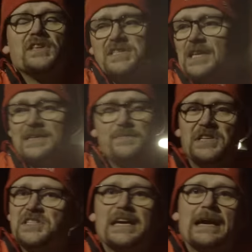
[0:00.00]
this last
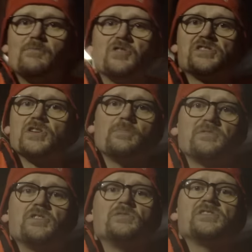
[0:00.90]
piece to camera as an
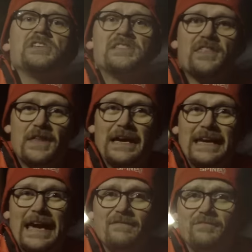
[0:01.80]
opportunity to
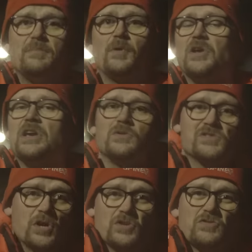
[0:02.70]
thank everybody who
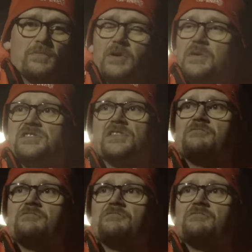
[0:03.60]
has contributed to